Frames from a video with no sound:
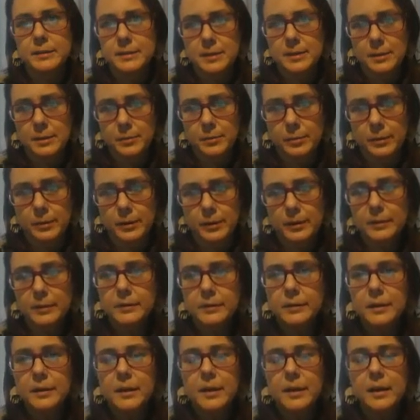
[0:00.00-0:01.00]
template.
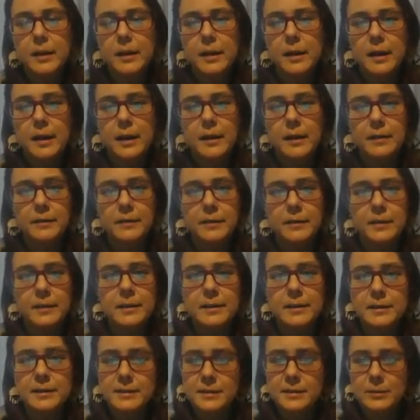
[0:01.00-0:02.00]
And
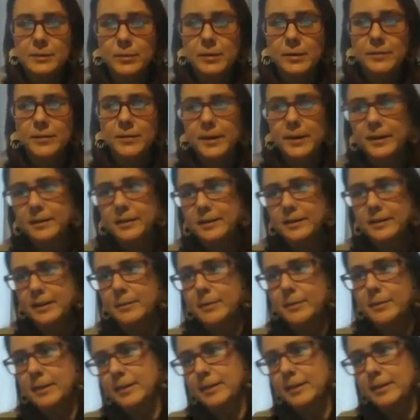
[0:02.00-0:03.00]
this is where finally I'm
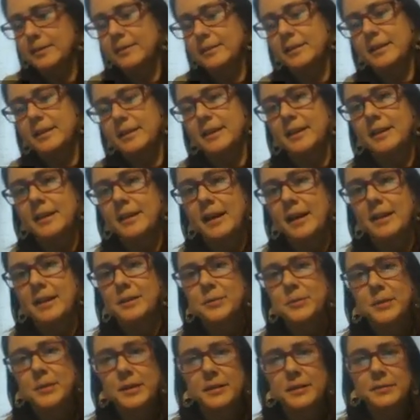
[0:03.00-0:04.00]
getting the
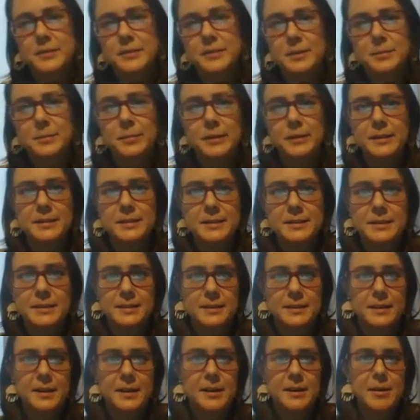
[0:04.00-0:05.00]
gallery of templates
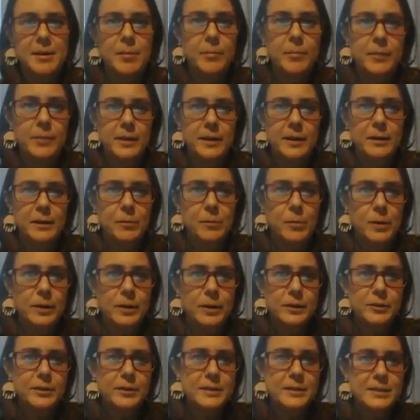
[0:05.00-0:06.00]
that I want.
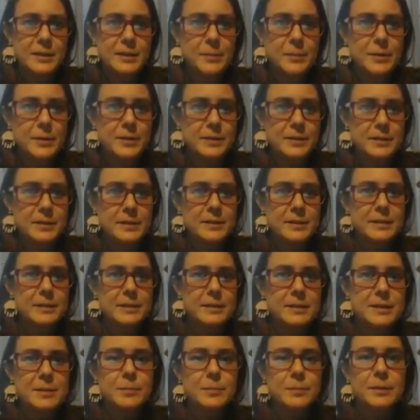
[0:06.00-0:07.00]
You can see up here it says
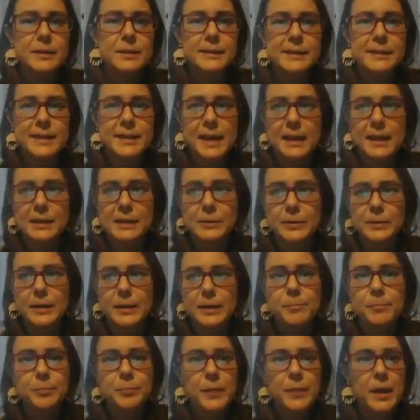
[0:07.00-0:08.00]
template
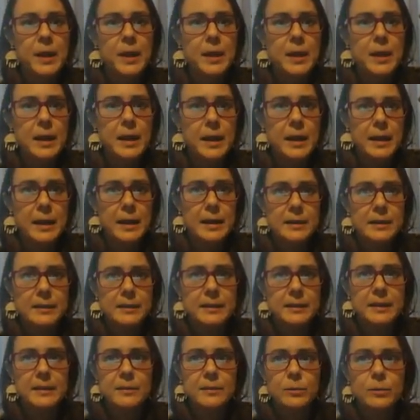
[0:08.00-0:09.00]
gallery. And
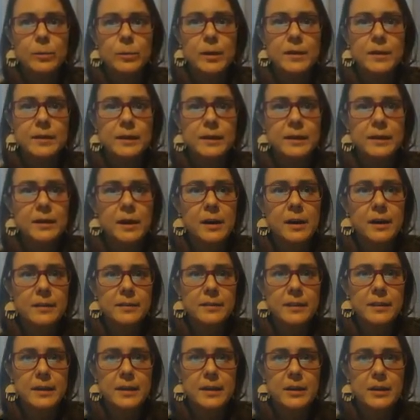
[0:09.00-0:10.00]
again, the way that I
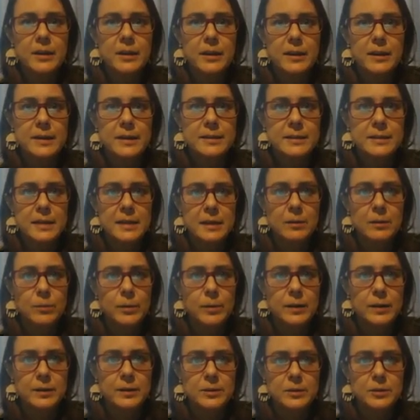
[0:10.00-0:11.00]
got there is I
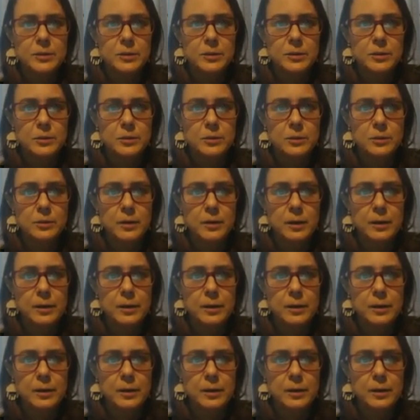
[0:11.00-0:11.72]
went to